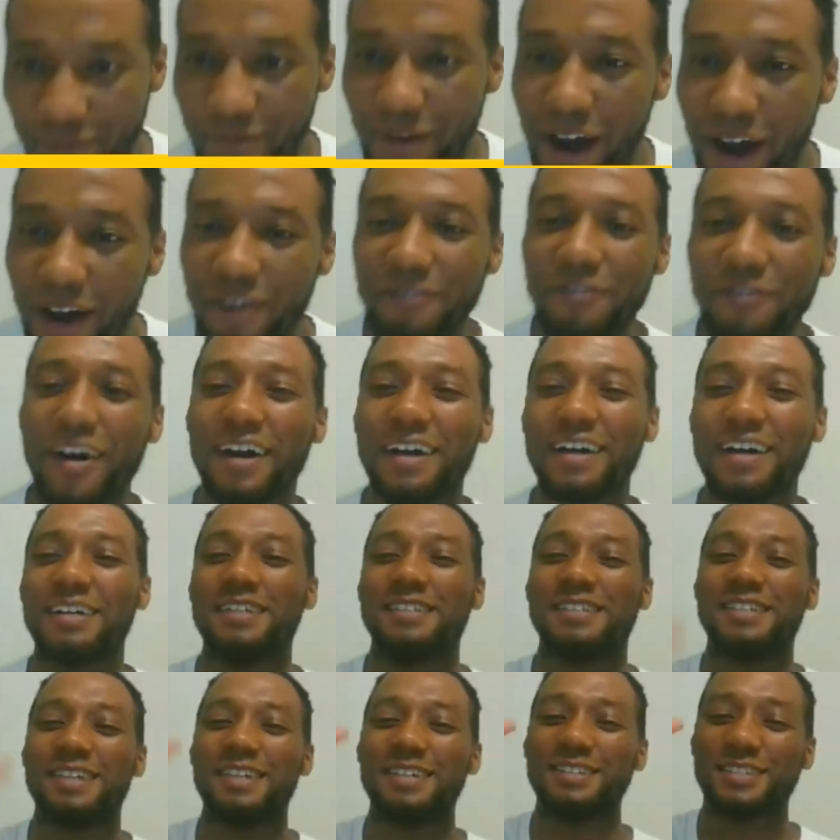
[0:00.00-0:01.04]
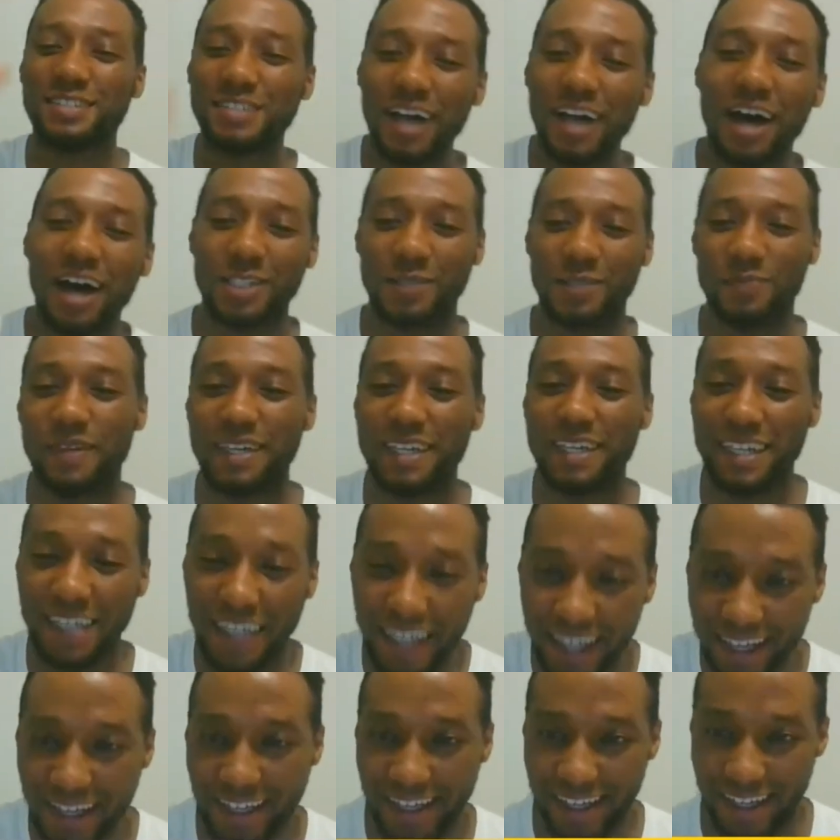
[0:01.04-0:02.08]
Motherfuckers, start speaking
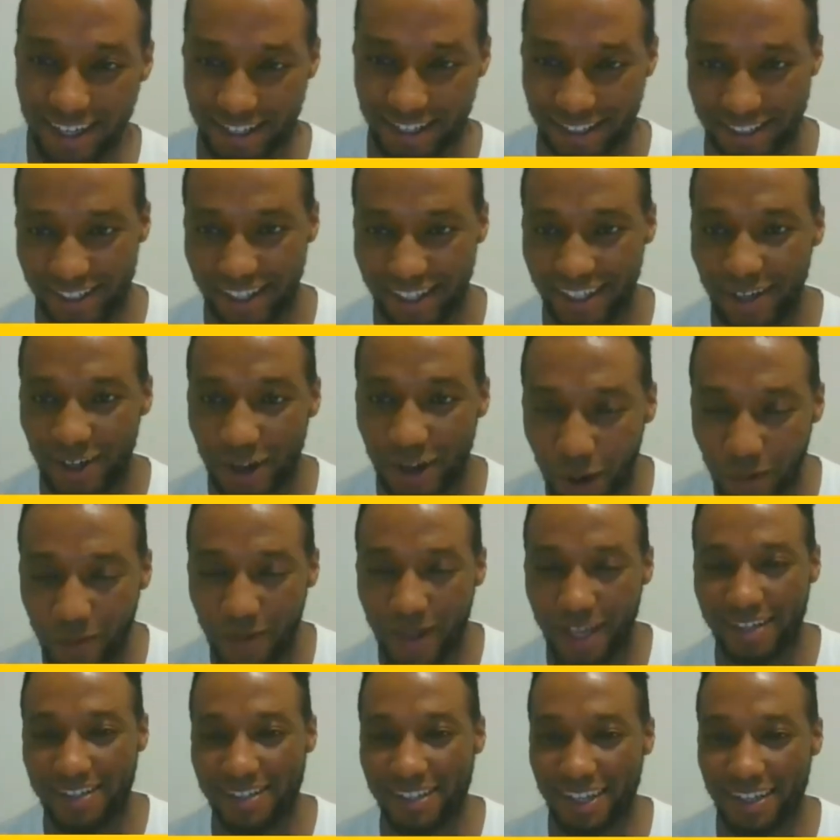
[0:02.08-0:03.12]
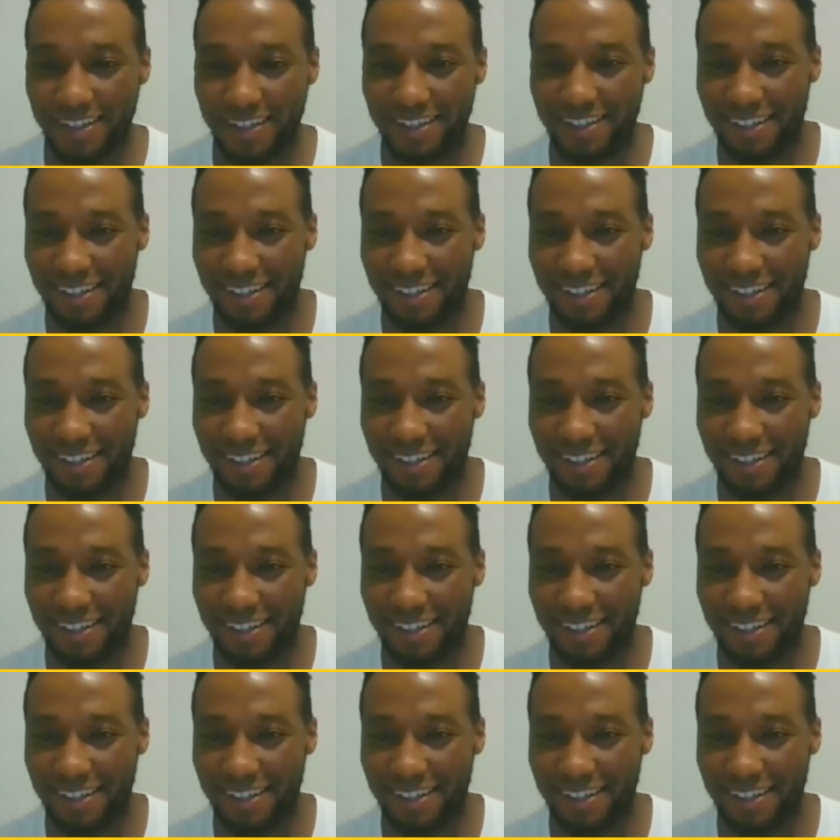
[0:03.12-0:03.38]
English in the comment section.